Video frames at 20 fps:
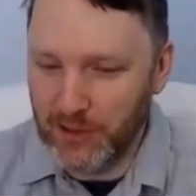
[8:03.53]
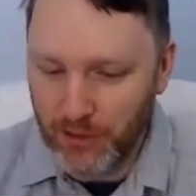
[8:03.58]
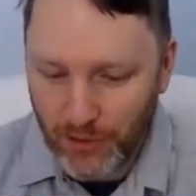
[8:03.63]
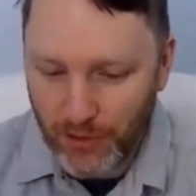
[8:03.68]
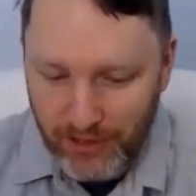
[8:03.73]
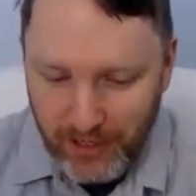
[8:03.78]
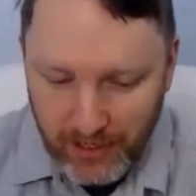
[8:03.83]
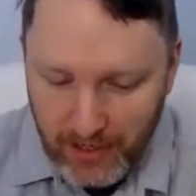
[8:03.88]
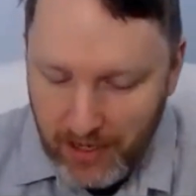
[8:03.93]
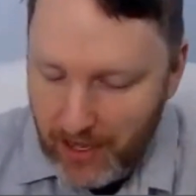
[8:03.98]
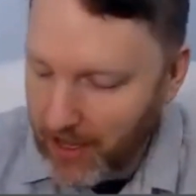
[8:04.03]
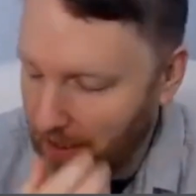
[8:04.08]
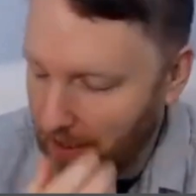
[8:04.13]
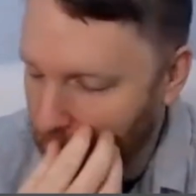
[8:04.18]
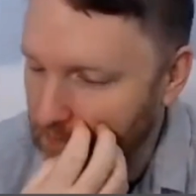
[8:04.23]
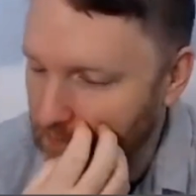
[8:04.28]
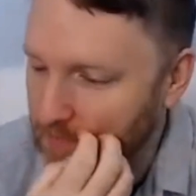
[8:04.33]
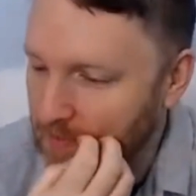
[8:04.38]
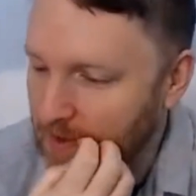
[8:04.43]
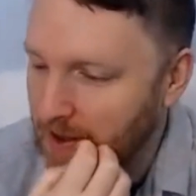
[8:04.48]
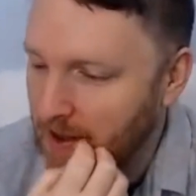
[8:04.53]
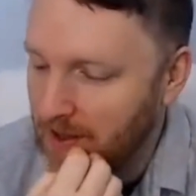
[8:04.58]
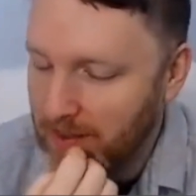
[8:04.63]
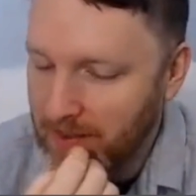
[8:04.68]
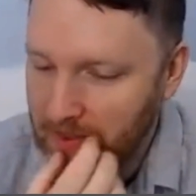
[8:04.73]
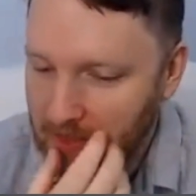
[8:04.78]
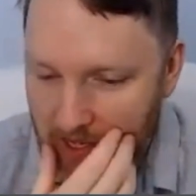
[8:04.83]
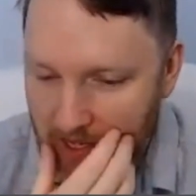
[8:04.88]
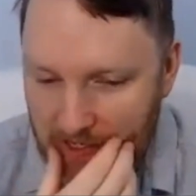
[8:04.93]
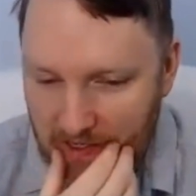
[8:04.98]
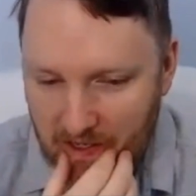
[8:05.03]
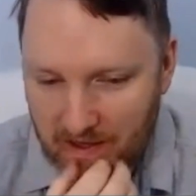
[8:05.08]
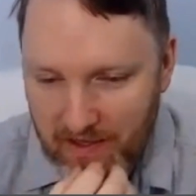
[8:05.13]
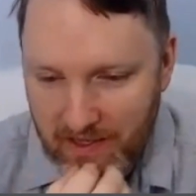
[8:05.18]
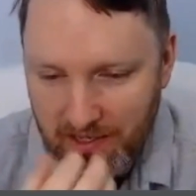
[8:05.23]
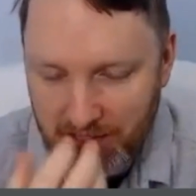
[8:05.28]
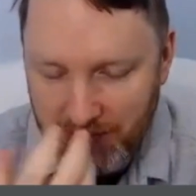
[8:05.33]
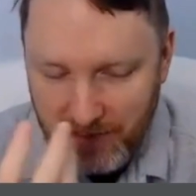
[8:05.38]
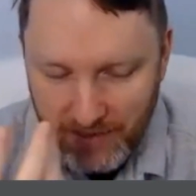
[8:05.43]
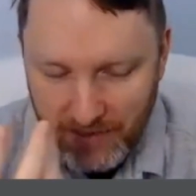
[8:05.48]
shocking. There's